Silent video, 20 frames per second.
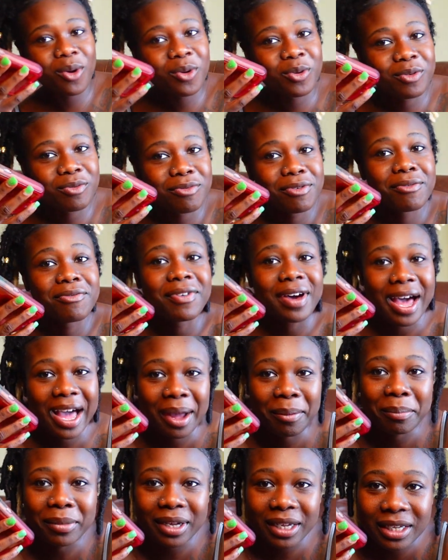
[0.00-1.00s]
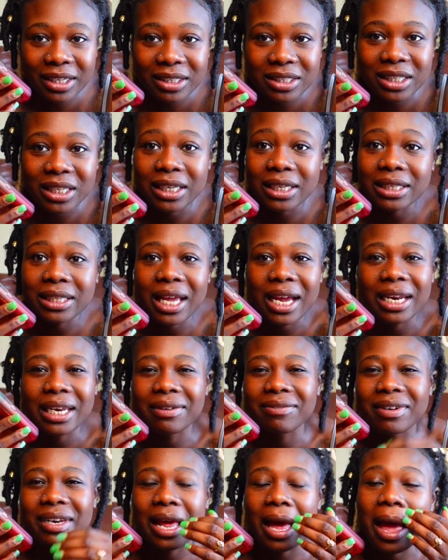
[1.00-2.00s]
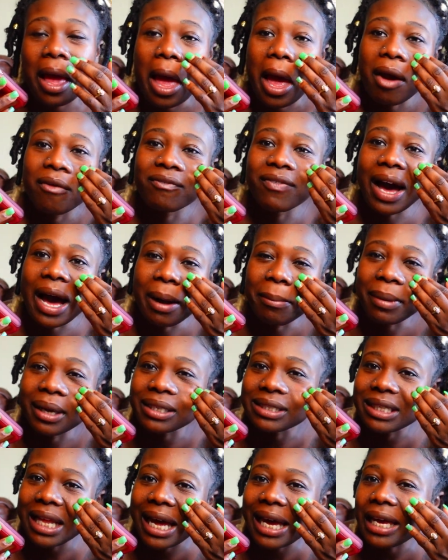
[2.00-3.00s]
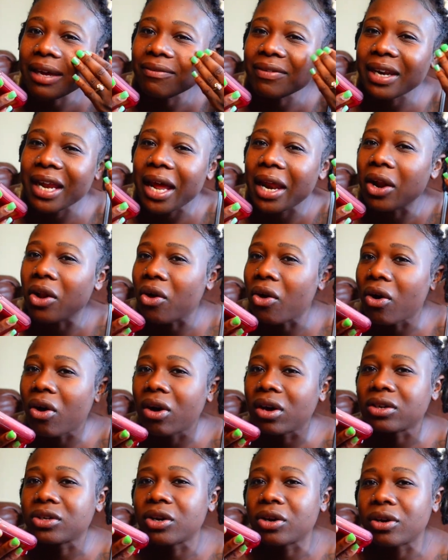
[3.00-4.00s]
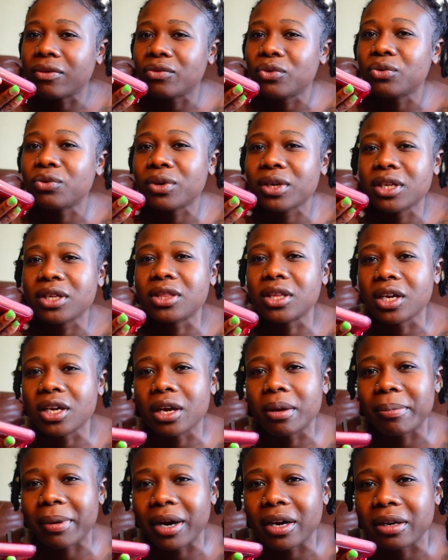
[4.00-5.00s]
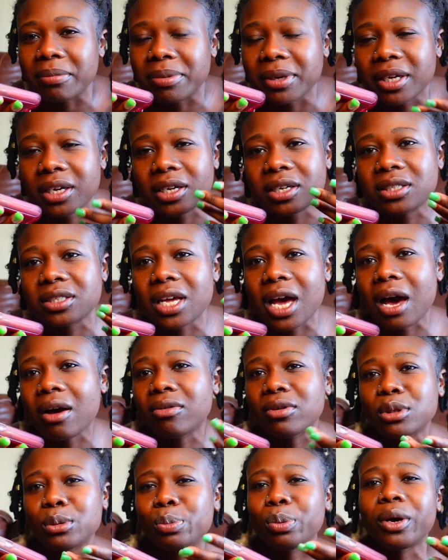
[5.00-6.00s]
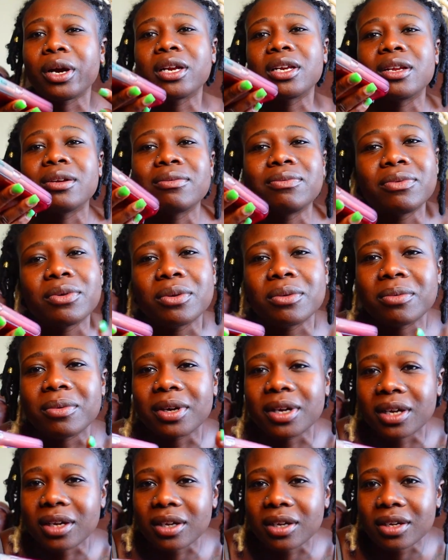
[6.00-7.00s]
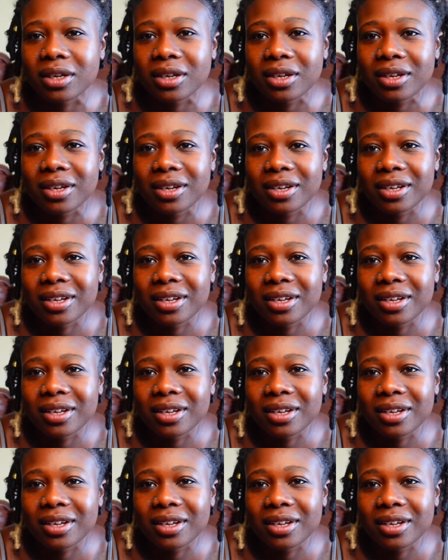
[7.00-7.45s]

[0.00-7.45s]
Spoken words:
out for 5 months. It's not even that. 5 months not even that long, though, if you really think about it. Because I was pregnant for what?